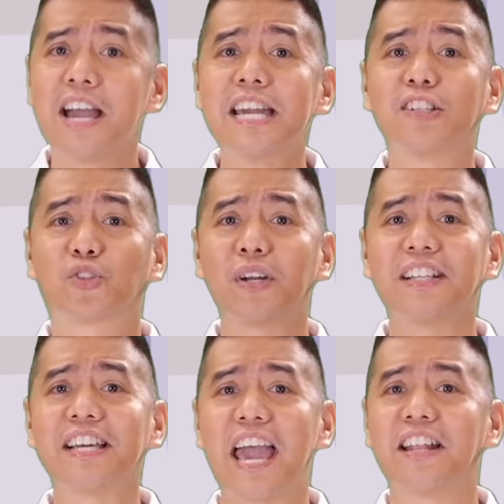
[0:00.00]
In
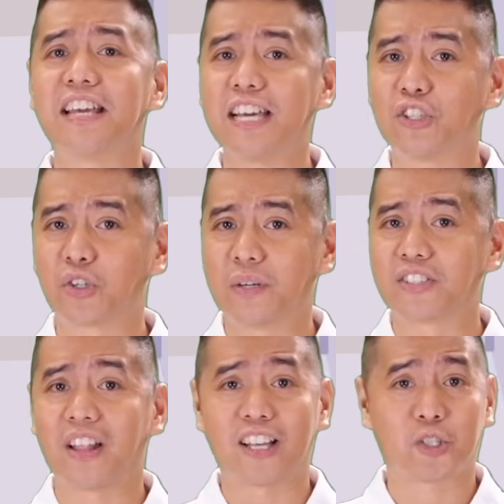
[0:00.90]
treating any
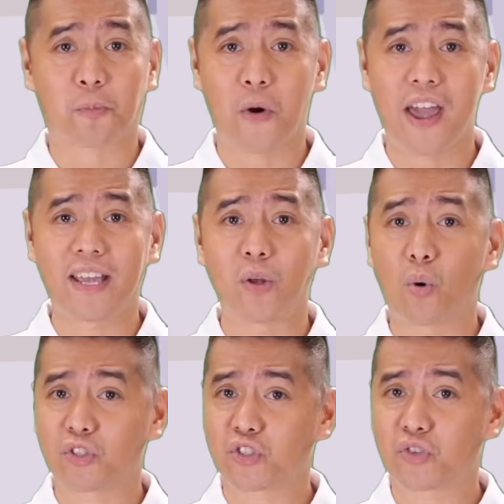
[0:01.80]
injuries like sprain
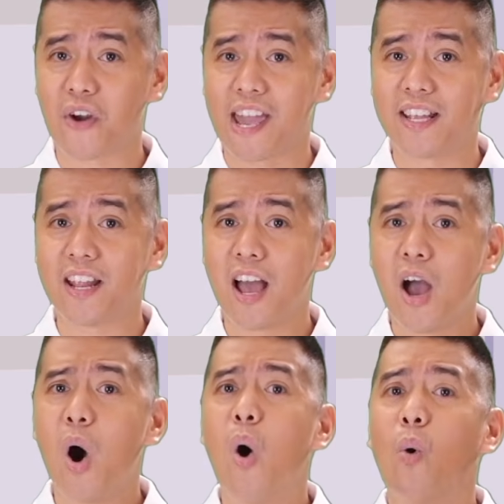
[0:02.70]
or strain,
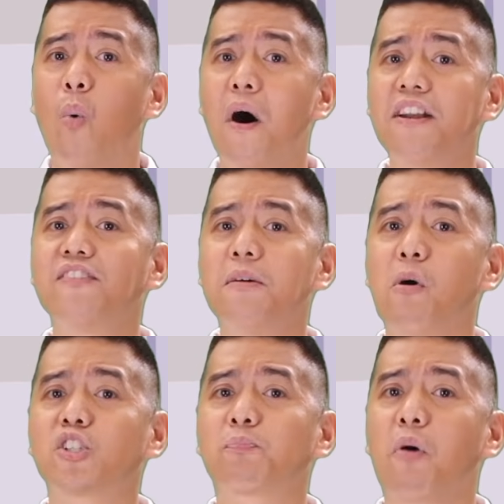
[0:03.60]
one of the
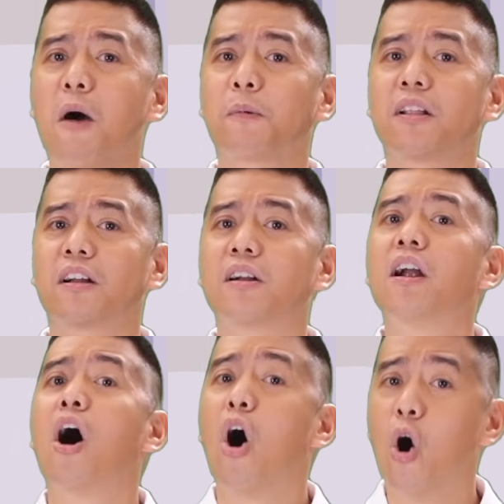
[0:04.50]
most popular
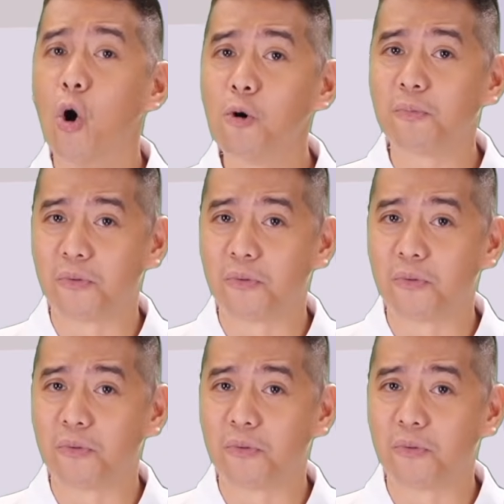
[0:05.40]
home